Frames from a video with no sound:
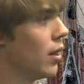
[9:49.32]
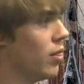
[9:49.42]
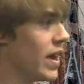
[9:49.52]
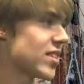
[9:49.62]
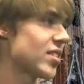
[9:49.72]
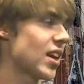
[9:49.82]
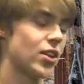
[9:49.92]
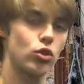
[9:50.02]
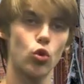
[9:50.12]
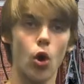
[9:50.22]
this
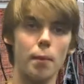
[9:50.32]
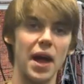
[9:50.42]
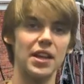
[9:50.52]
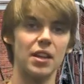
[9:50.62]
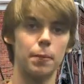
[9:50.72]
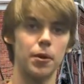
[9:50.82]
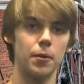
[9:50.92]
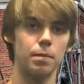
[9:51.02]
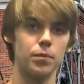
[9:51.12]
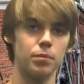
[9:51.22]
storm ended up
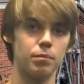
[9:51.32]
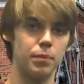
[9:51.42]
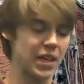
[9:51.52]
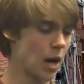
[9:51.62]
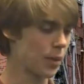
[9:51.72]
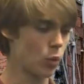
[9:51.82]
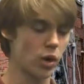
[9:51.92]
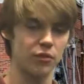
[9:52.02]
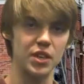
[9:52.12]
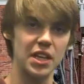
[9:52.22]
becoming
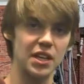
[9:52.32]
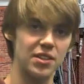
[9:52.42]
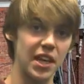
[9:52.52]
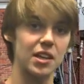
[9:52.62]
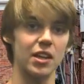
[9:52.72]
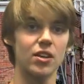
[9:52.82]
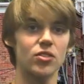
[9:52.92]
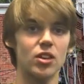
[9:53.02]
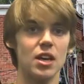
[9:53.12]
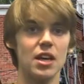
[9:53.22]
one of the
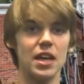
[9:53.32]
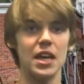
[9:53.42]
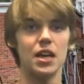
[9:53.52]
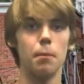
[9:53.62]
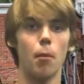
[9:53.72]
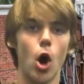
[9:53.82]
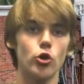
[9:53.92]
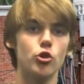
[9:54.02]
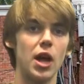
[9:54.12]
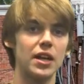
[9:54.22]
deadliest in
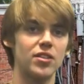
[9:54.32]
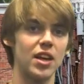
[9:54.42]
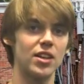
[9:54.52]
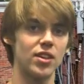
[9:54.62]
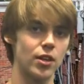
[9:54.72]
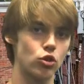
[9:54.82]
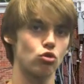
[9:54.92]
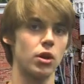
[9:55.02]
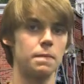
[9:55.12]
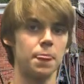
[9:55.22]
modern United States
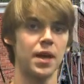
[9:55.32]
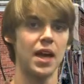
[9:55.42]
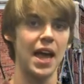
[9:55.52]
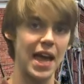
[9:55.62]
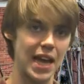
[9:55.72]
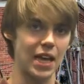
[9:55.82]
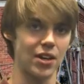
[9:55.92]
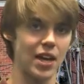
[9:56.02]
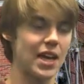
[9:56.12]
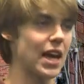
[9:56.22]
history,
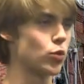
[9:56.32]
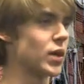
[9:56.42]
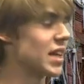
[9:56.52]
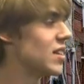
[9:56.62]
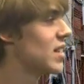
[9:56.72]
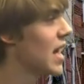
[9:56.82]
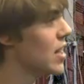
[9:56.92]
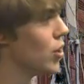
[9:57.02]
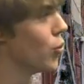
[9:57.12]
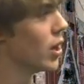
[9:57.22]
And as we
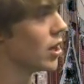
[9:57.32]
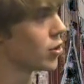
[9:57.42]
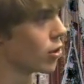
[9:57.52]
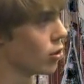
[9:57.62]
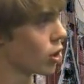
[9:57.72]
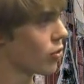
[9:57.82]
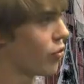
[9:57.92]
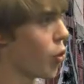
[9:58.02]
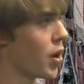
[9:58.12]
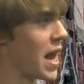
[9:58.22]
continue to look
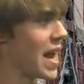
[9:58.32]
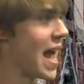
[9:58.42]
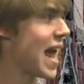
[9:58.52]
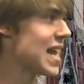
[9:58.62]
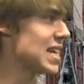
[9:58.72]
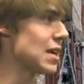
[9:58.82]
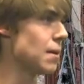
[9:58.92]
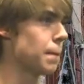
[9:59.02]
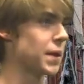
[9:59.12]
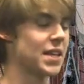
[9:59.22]
forward at
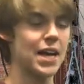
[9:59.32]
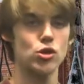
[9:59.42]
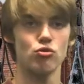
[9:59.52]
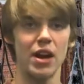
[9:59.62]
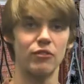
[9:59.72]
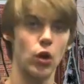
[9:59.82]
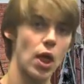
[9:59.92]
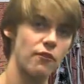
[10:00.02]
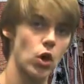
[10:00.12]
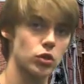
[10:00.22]
any potential rainfall
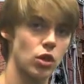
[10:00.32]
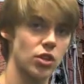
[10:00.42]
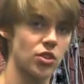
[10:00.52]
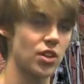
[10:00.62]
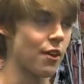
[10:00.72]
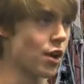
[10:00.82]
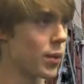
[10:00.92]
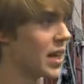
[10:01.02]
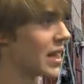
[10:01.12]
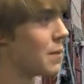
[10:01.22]
that falls across this area,
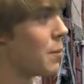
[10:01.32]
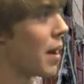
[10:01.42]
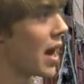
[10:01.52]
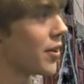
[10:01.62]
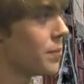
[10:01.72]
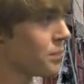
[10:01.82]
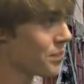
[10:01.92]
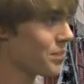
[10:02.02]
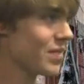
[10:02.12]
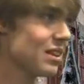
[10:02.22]
we need to keep in mind
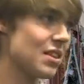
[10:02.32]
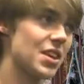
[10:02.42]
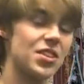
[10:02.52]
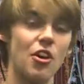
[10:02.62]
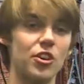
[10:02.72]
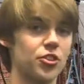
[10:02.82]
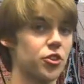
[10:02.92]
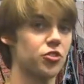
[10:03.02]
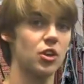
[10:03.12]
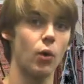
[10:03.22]
these areas are
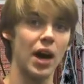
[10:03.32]
still